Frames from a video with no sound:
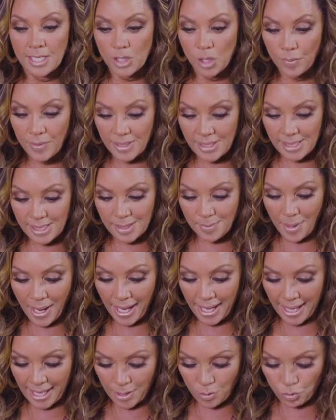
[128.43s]
So this is
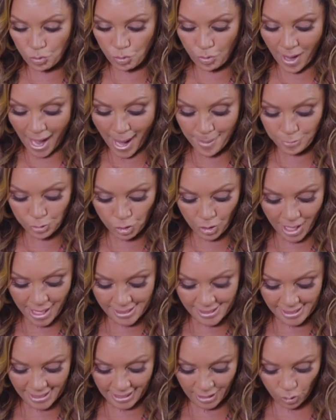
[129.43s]
my wrap
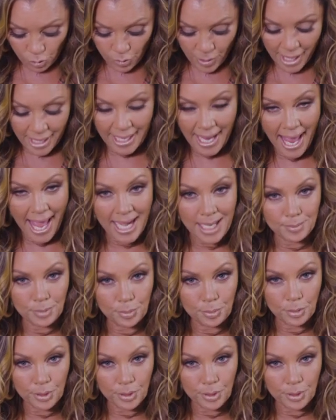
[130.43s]
dress in a red animal